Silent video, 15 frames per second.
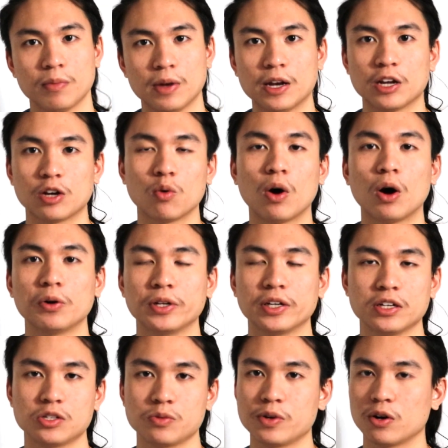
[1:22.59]
inequality
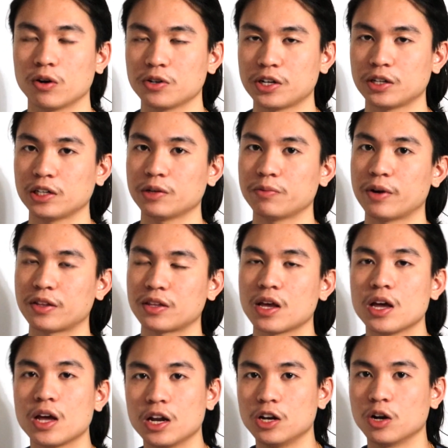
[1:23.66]
because we are dealing with
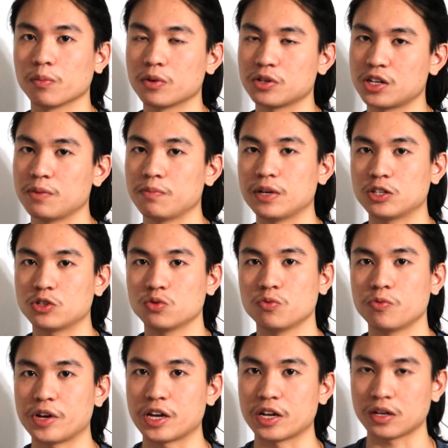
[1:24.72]
numbers in
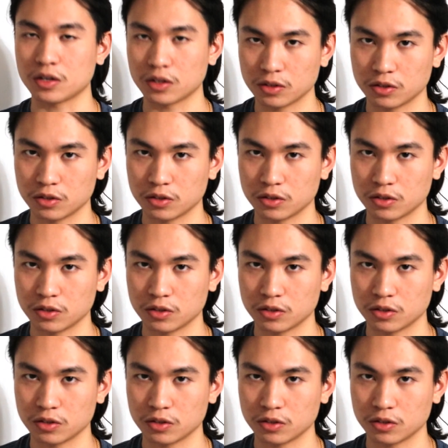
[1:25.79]
between